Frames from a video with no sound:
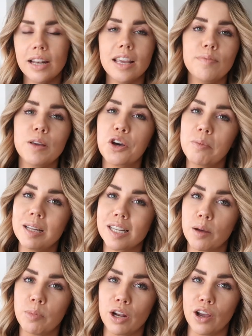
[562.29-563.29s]
leave me a comment
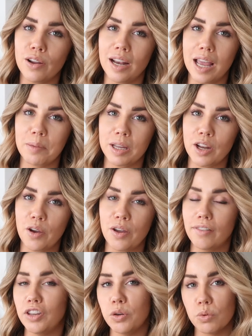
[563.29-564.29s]
down below letting me know
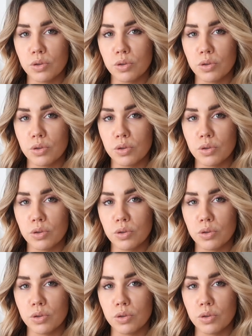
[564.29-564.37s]
if you